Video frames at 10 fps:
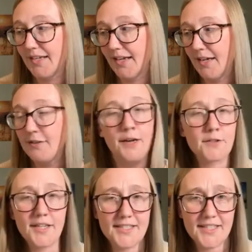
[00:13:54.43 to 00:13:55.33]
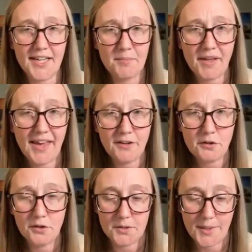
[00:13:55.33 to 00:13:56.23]
I was going to say a
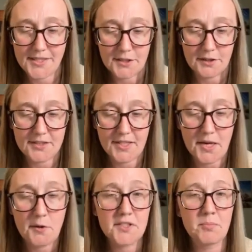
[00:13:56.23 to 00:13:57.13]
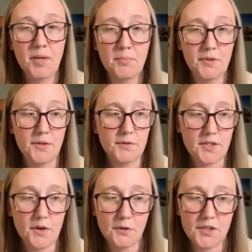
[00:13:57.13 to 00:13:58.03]
mechanical eraser, because I know some people use
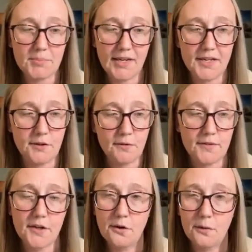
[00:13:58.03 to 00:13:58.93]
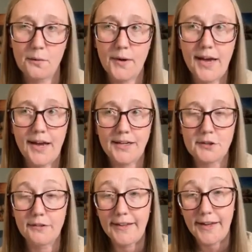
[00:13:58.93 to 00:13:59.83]
those, but I don't know
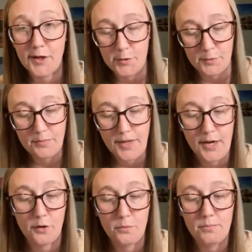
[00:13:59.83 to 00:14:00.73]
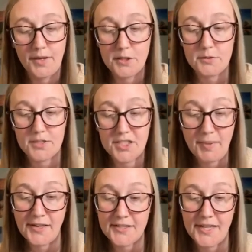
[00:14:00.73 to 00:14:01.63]
actually how much
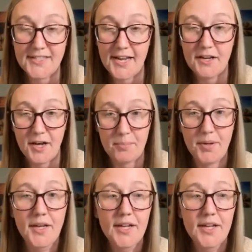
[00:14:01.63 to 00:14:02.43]
space they take up.